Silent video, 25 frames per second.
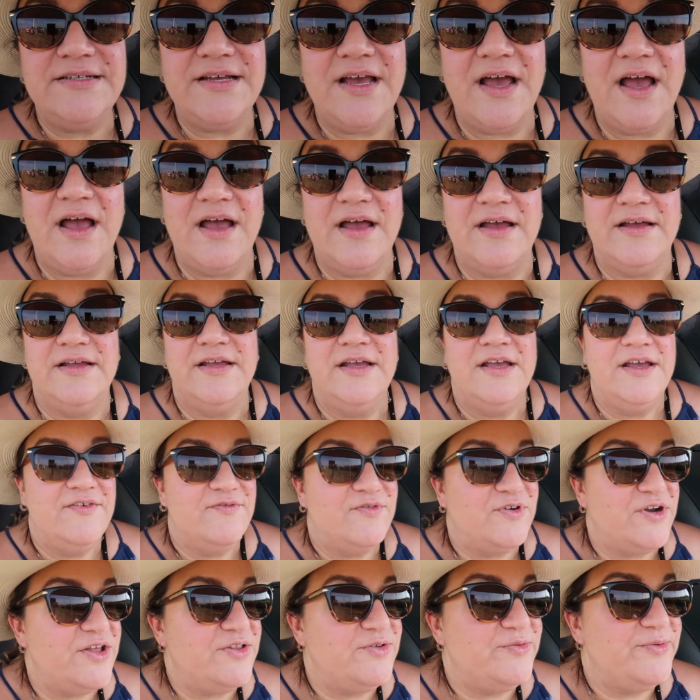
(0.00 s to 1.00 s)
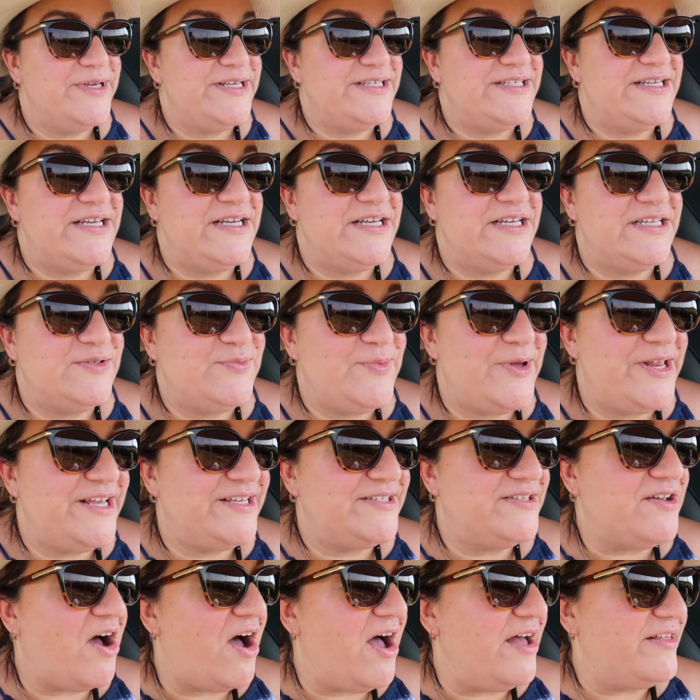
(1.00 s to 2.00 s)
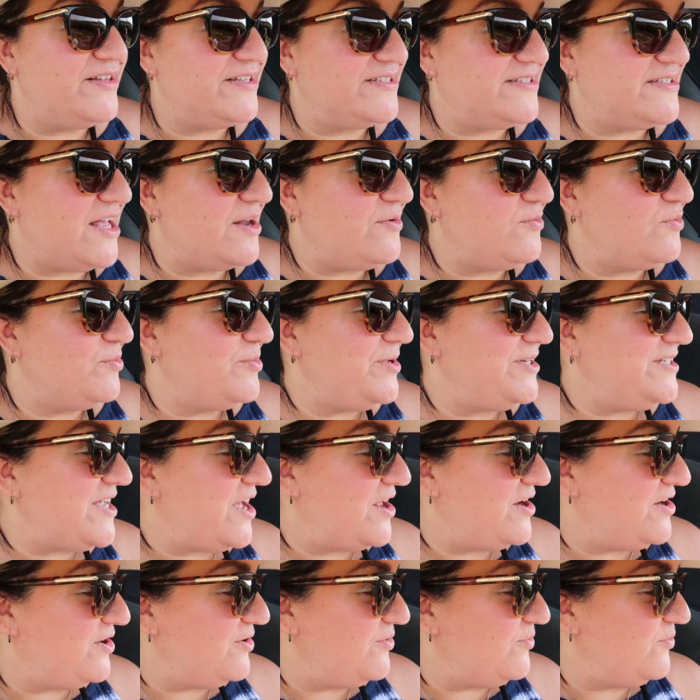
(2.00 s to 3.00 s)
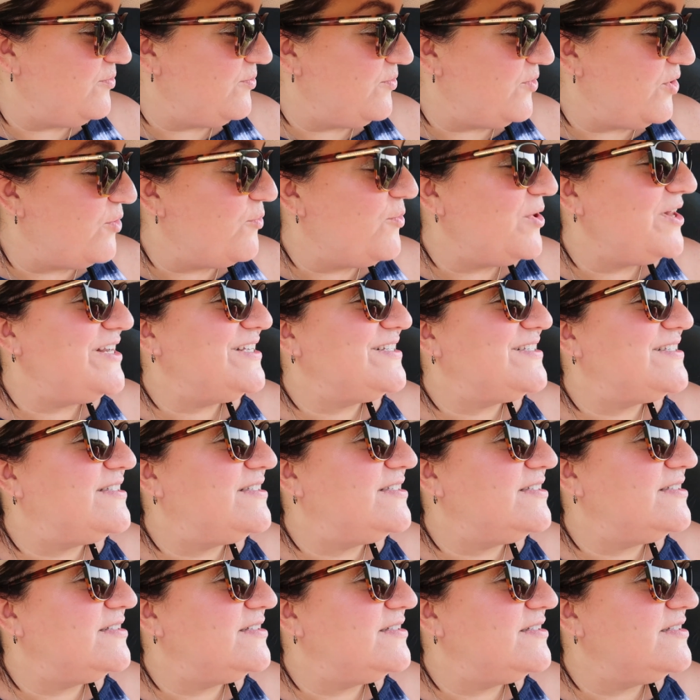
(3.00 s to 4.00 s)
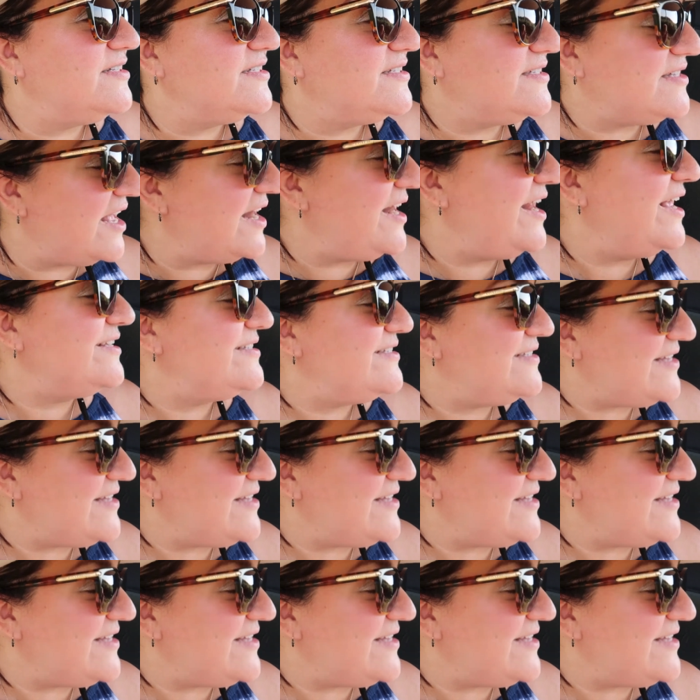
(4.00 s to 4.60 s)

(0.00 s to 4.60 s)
uh, for another reason, because when it's hot, the sun will be down and over, or when it's the sun has